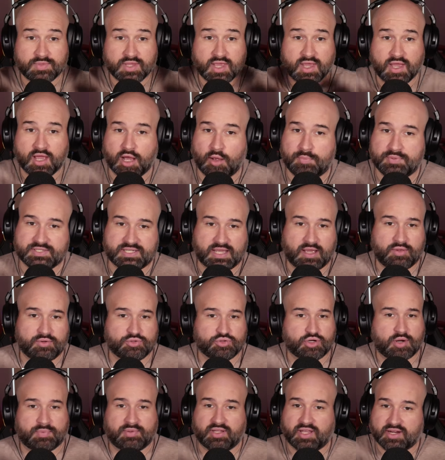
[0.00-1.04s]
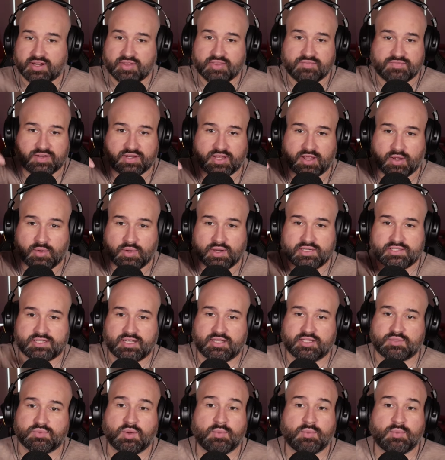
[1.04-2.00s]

Help us out and drop a like on the video and tell us what we